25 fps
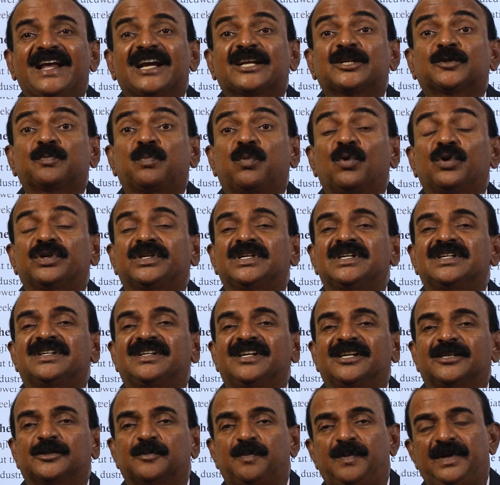explosion
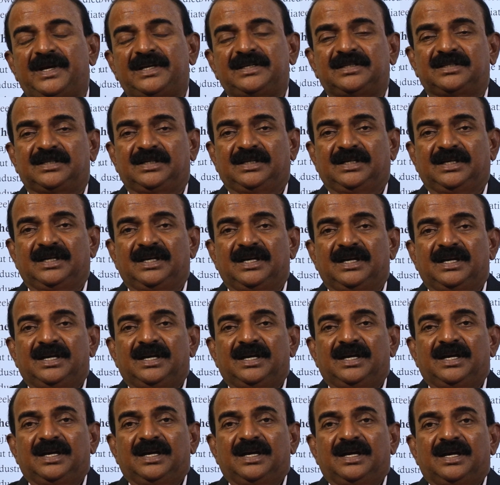takes place,
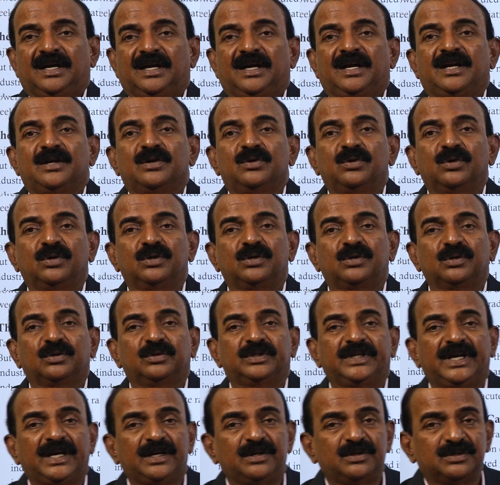and due to
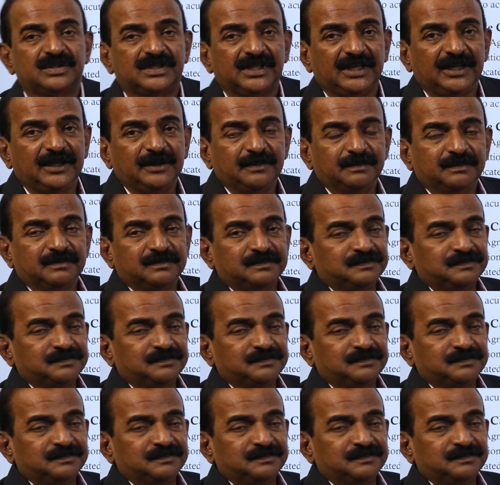there you see